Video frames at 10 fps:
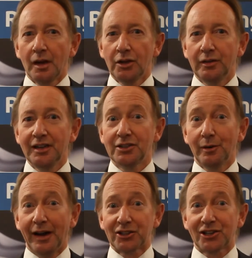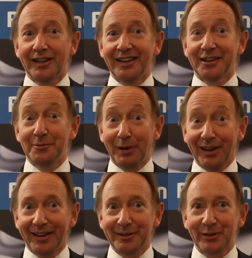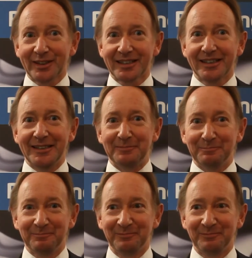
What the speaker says: you need to actually comply with the scheme.